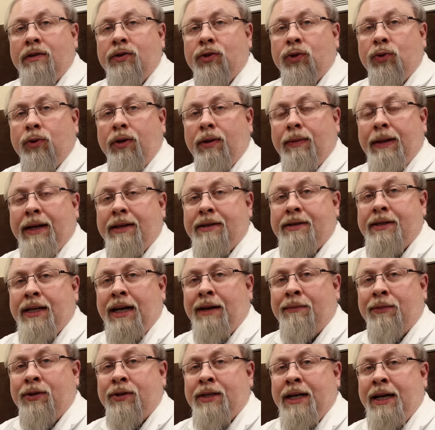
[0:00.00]
So what about
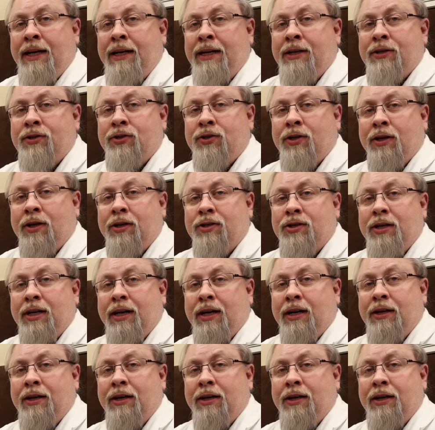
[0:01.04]
simultaneous charging?